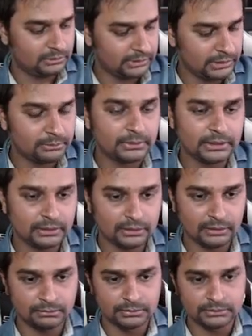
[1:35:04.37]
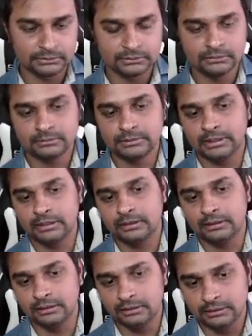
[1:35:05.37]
anybody can give birth to a kid here.